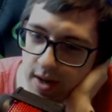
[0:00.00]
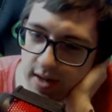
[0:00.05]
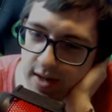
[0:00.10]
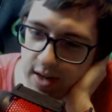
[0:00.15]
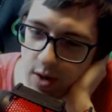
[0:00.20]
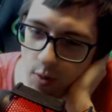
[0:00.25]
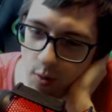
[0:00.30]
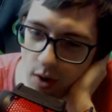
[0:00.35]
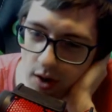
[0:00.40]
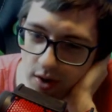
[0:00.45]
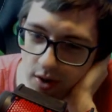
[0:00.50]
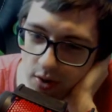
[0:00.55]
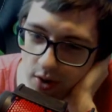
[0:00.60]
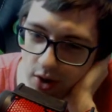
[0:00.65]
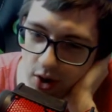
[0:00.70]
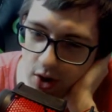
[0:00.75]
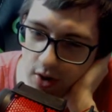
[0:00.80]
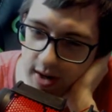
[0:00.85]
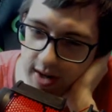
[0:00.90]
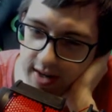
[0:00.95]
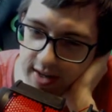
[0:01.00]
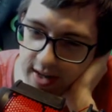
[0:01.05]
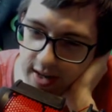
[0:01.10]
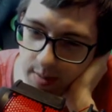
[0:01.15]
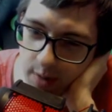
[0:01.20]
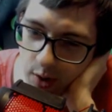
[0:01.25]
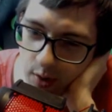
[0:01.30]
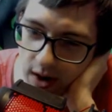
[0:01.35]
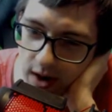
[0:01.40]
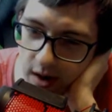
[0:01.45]
Deal 1 to a unit,
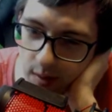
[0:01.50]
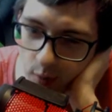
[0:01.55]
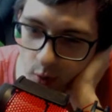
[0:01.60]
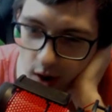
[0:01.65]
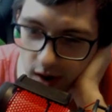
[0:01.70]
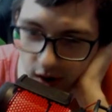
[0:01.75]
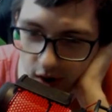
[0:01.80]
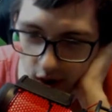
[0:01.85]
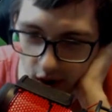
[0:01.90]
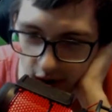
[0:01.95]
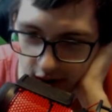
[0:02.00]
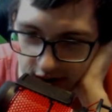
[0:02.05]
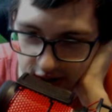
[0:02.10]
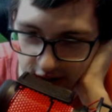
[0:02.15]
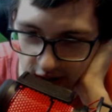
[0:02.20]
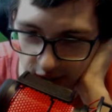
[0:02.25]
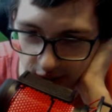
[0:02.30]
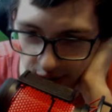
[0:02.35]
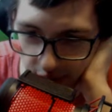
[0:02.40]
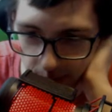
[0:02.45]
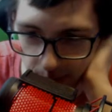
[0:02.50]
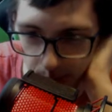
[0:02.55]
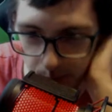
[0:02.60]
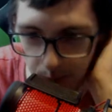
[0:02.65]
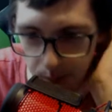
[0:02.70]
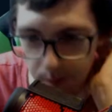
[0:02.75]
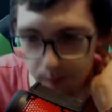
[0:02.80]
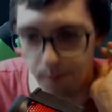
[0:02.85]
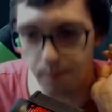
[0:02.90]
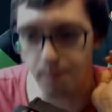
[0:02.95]
summon a random 1 cost, and then
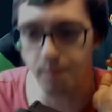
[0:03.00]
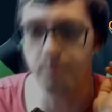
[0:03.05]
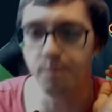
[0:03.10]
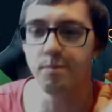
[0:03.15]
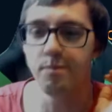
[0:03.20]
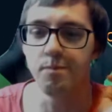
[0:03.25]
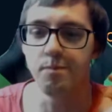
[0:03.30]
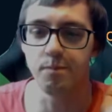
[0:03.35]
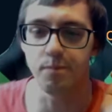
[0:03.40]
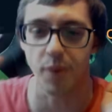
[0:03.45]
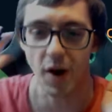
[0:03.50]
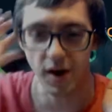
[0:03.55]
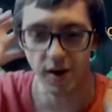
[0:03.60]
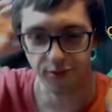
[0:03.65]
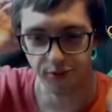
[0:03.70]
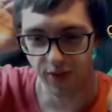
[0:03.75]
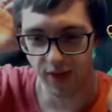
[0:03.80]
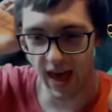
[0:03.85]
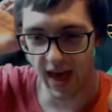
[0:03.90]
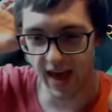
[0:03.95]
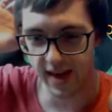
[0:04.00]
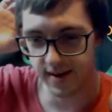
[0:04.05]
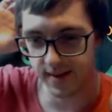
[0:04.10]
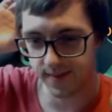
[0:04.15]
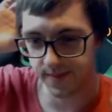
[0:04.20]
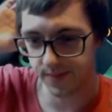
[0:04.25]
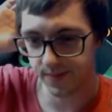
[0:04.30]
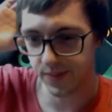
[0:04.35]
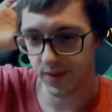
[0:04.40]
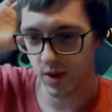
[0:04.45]
buff that
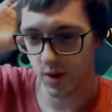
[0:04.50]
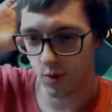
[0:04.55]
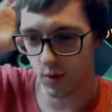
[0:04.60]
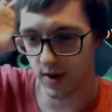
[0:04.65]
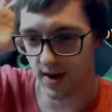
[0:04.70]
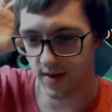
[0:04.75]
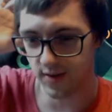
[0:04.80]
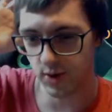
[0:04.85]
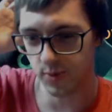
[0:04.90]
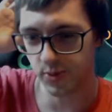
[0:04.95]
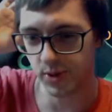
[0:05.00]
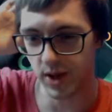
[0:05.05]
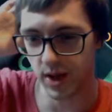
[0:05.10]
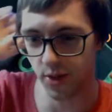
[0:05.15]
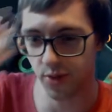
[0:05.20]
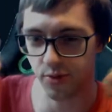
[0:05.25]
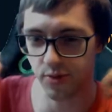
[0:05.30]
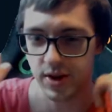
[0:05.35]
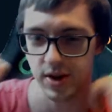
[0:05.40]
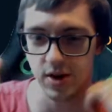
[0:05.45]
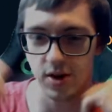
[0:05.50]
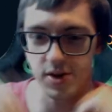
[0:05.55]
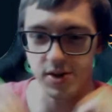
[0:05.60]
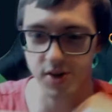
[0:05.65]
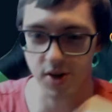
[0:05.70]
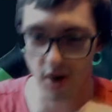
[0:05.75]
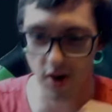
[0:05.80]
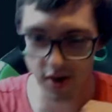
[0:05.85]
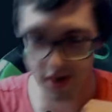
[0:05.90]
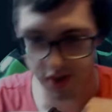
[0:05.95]
whenever you play a 3-cost
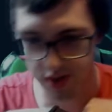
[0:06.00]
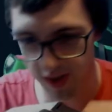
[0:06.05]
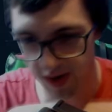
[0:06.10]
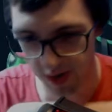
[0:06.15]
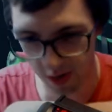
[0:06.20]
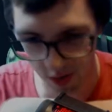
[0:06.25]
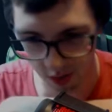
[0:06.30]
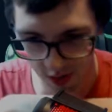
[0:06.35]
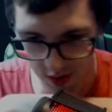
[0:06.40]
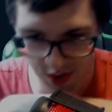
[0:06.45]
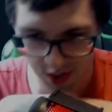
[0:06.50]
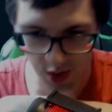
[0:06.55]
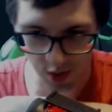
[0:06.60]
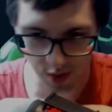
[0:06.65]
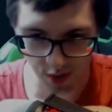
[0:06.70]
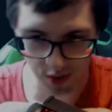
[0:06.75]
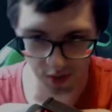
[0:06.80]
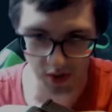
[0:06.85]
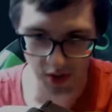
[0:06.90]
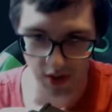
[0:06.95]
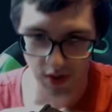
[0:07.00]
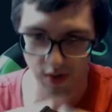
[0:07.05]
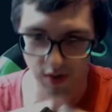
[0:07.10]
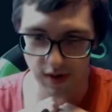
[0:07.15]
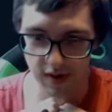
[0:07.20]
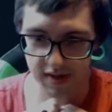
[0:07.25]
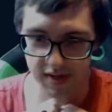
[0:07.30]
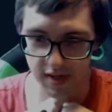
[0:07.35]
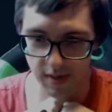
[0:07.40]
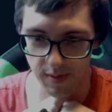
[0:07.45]
card. So that'll go to 2 to a
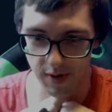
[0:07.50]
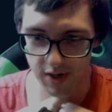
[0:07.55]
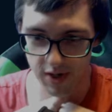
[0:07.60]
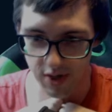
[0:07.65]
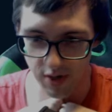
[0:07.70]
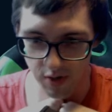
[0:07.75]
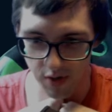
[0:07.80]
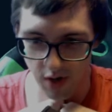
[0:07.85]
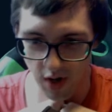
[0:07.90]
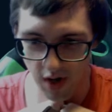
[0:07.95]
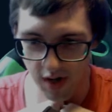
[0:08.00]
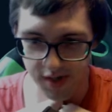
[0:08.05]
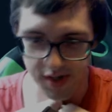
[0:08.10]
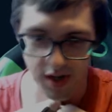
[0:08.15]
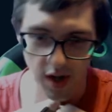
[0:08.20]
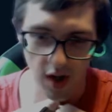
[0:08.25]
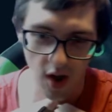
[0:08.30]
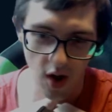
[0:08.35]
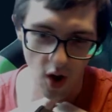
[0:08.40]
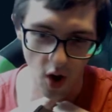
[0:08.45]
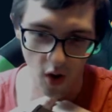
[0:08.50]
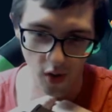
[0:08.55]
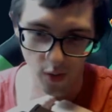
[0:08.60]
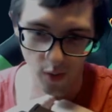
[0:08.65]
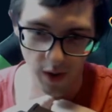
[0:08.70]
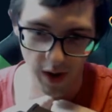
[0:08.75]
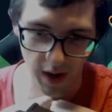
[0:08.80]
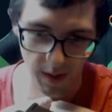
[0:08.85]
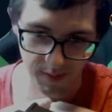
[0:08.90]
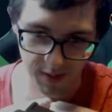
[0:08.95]
unit, summon a 2 cost, all the
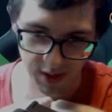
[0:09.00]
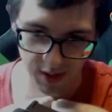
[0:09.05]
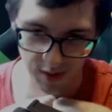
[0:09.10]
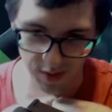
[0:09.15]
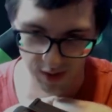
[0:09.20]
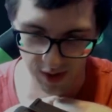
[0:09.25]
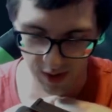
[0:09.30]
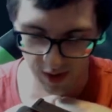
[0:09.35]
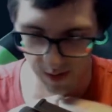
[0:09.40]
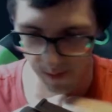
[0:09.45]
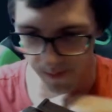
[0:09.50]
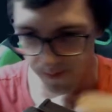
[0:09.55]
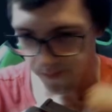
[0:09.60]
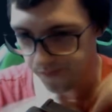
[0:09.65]
way up to, you know,